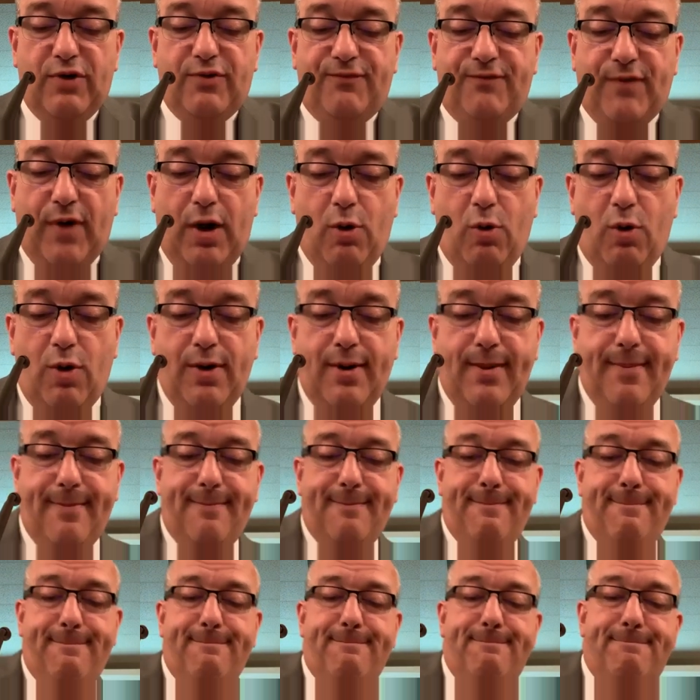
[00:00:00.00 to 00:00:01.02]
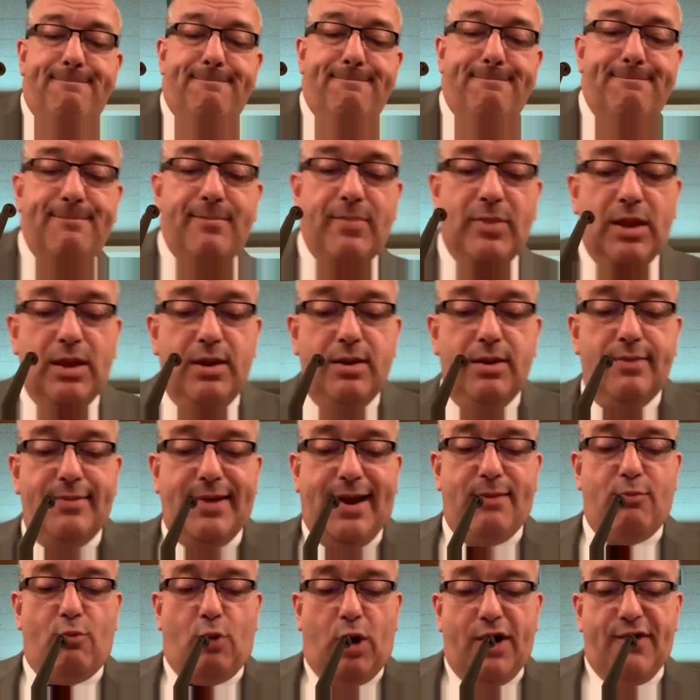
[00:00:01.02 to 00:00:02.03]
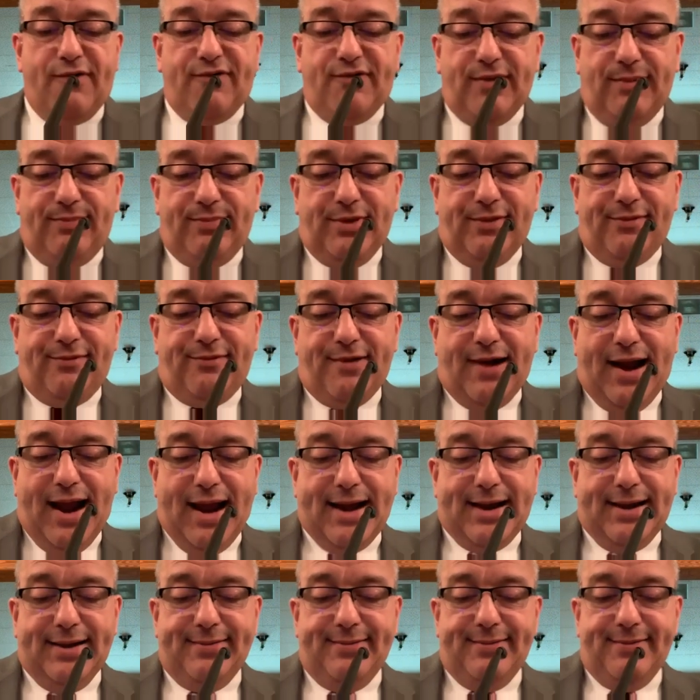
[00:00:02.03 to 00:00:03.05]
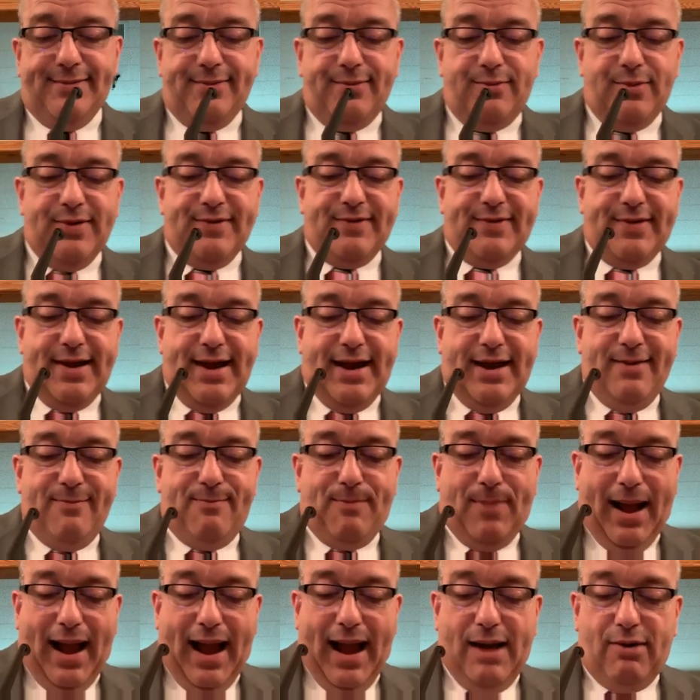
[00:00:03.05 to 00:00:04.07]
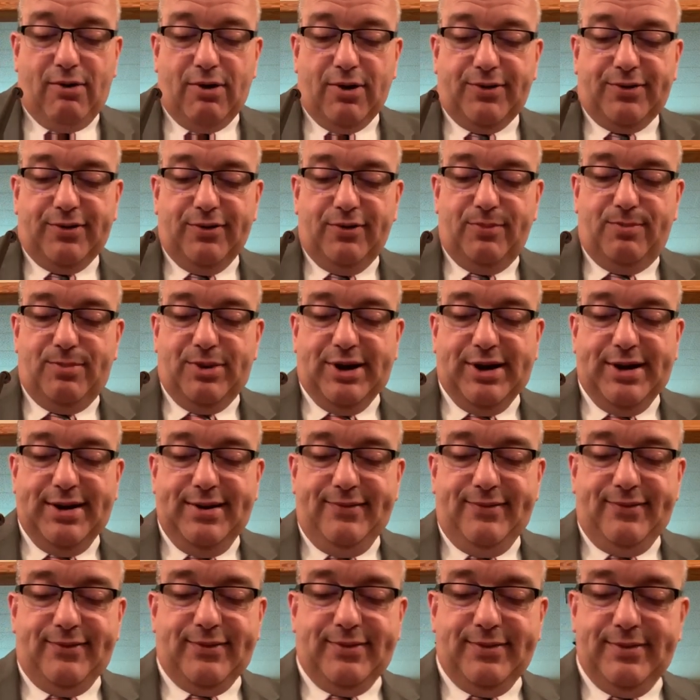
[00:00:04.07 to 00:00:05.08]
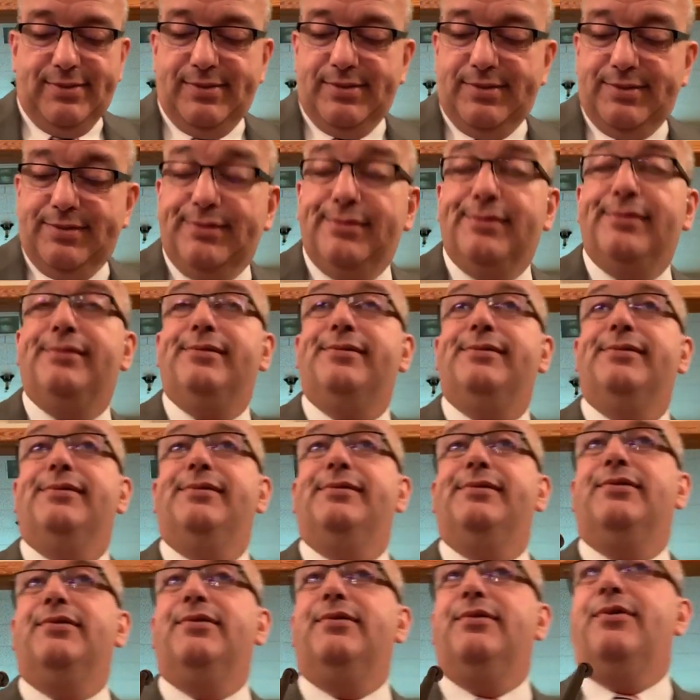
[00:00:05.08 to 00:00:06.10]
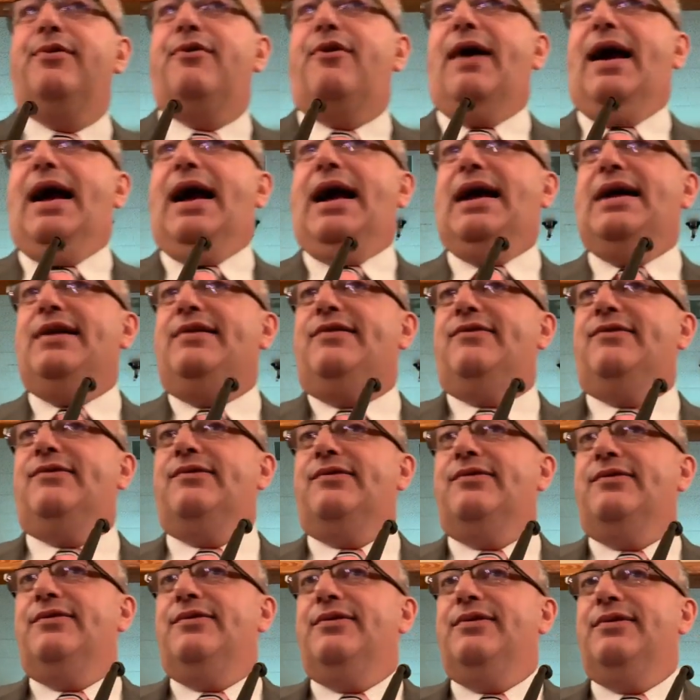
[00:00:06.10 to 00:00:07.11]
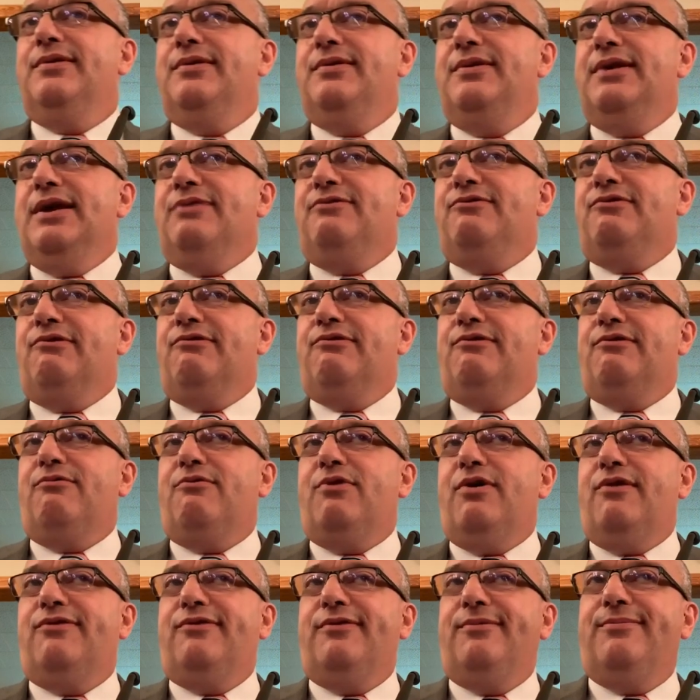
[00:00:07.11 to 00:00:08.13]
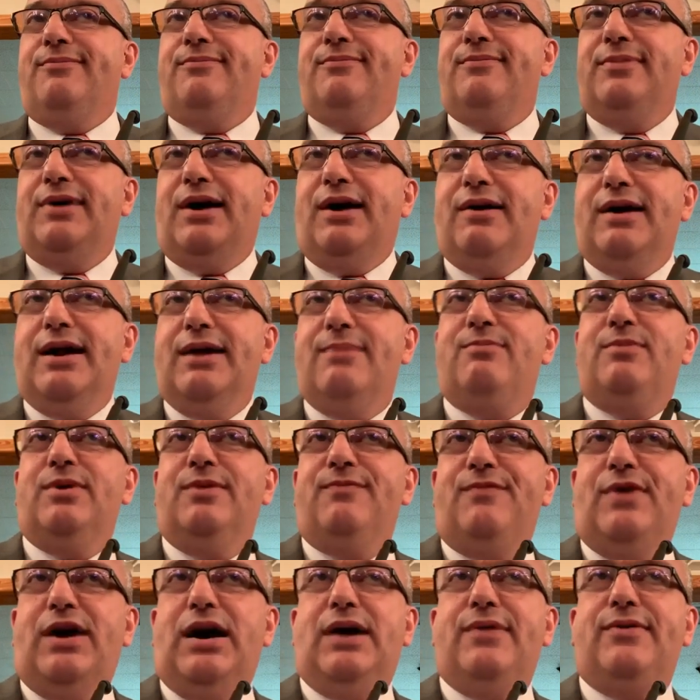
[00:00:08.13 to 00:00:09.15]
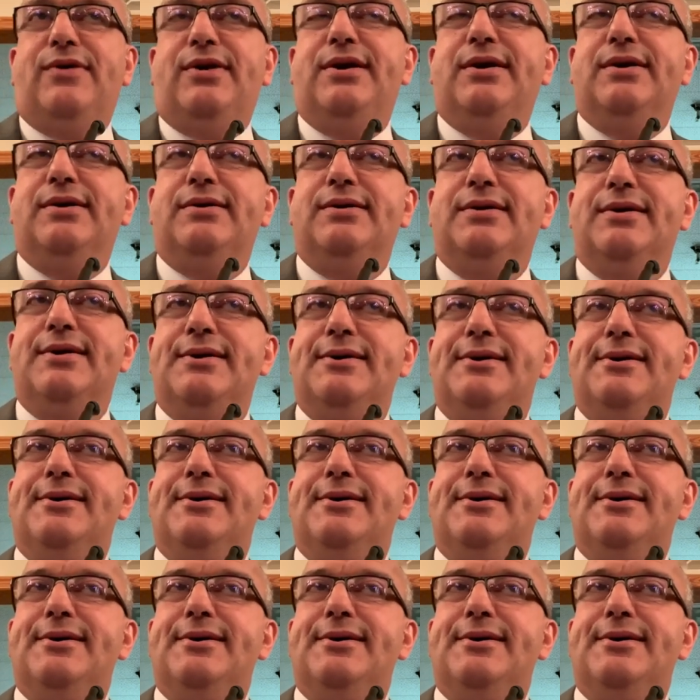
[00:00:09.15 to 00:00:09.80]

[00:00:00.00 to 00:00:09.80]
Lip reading: Verse 4. They worshiped the dragon which gave power to the beast. Christ gets us to worship our Heavenly Father.